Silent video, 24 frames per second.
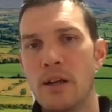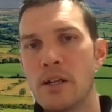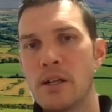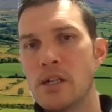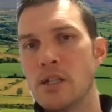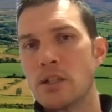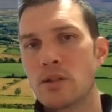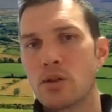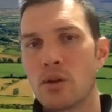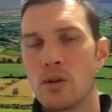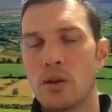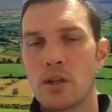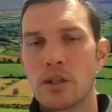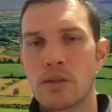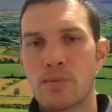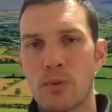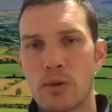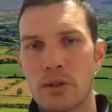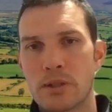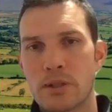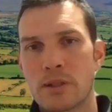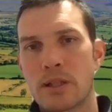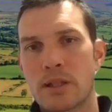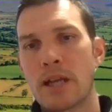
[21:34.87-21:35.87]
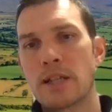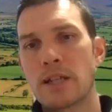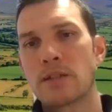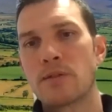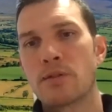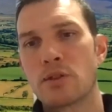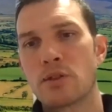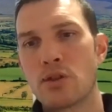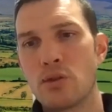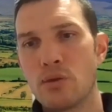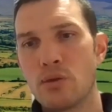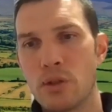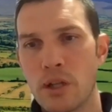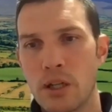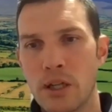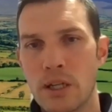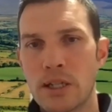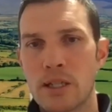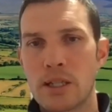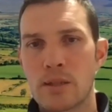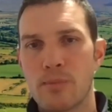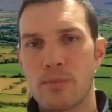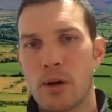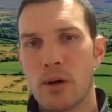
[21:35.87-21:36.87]
So I suppose thanks for tuning in
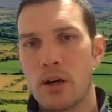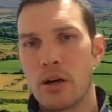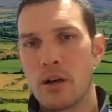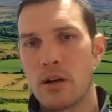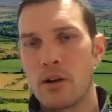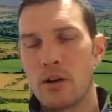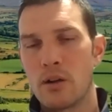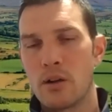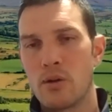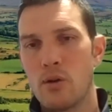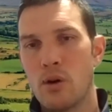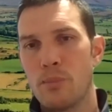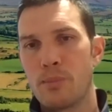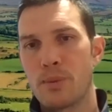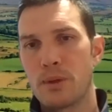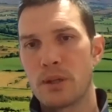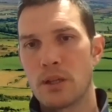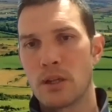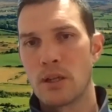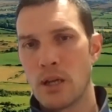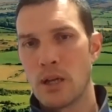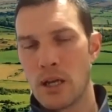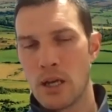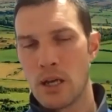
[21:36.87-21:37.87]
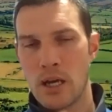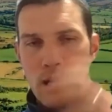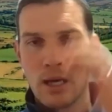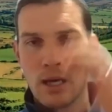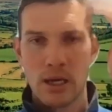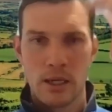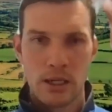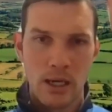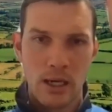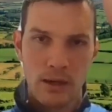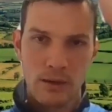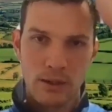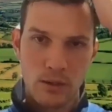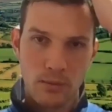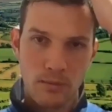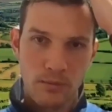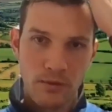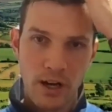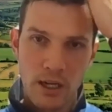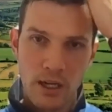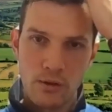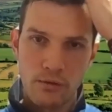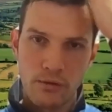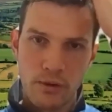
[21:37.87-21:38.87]
this morning. I hope you uh, got some
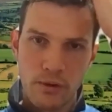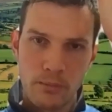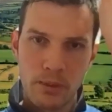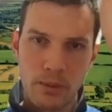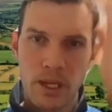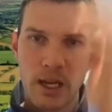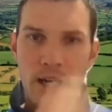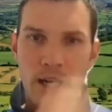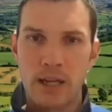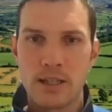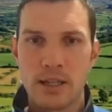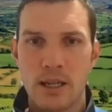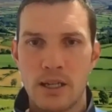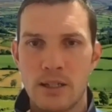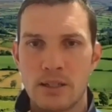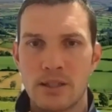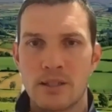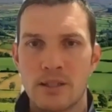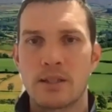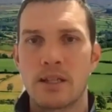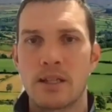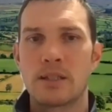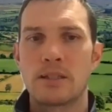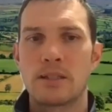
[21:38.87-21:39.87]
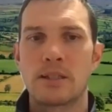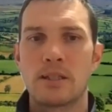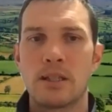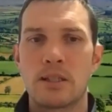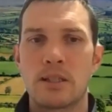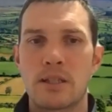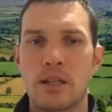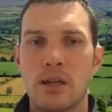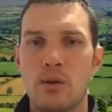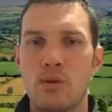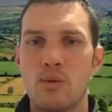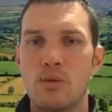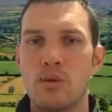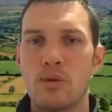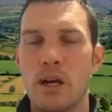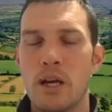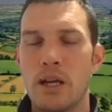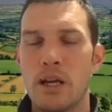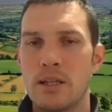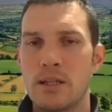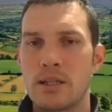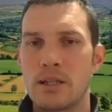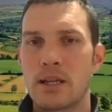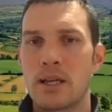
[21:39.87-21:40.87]
value from that. And as I said, sit down
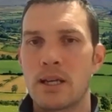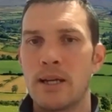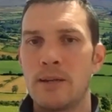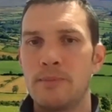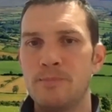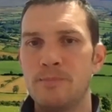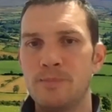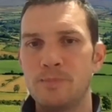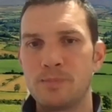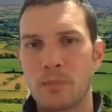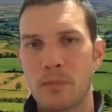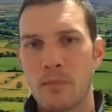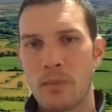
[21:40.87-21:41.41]
and um,